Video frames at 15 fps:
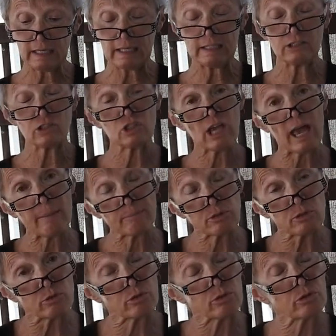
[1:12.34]
in
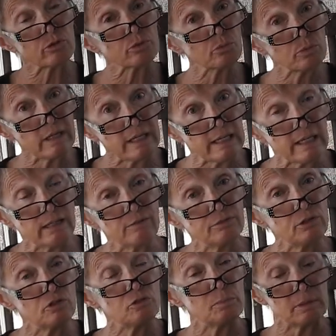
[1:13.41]
chapter three, if
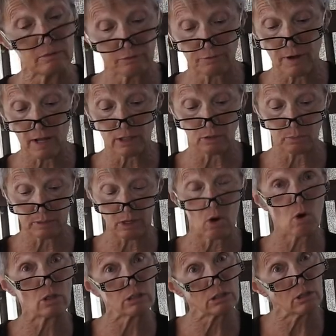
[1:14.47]
you've been following
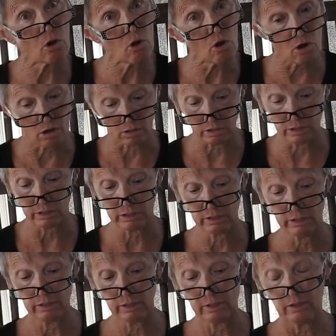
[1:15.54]
all along,
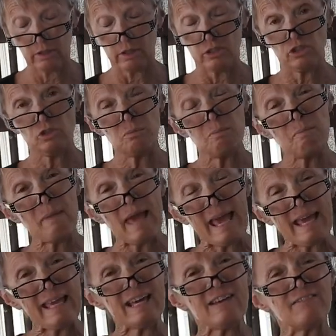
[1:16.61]
you
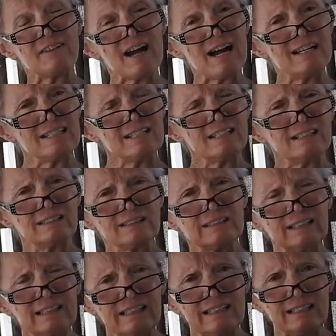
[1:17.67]
may have gotten a
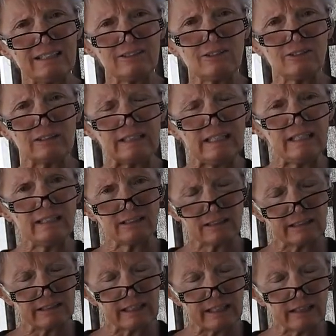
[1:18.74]
little
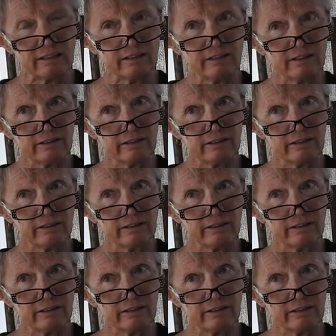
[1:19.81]
inkling